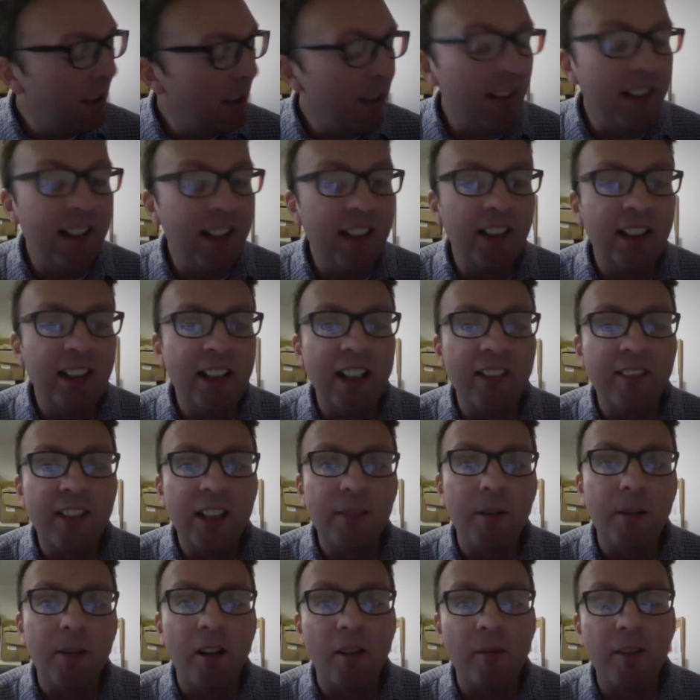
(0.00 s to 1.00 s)
and then he, he has these
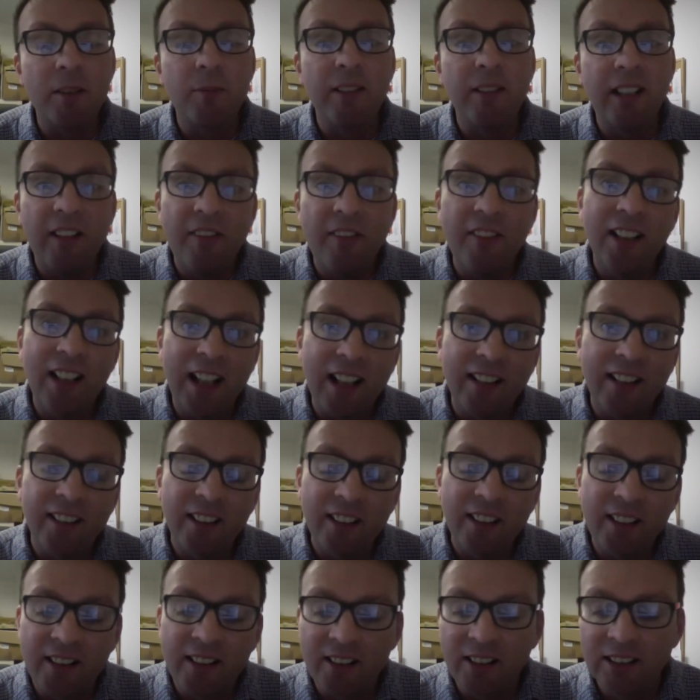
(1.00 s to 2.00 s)
poems within the
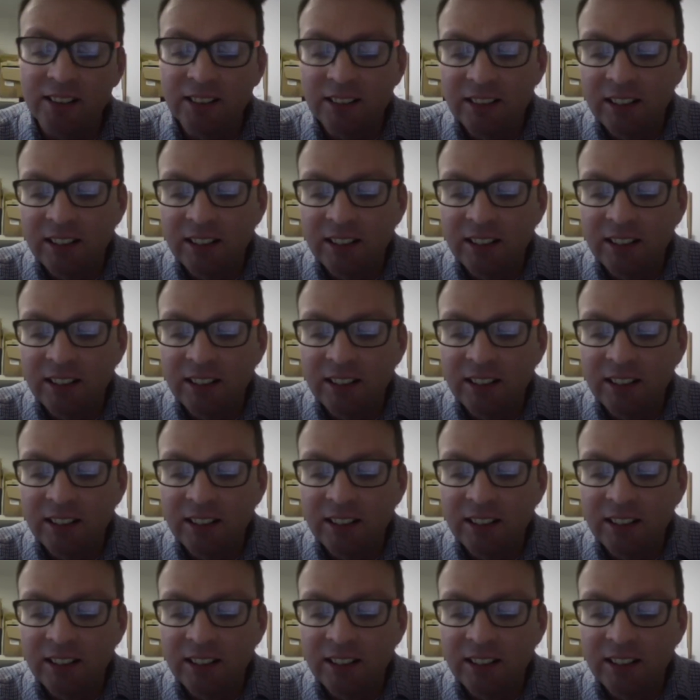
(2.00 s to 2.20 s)
letters.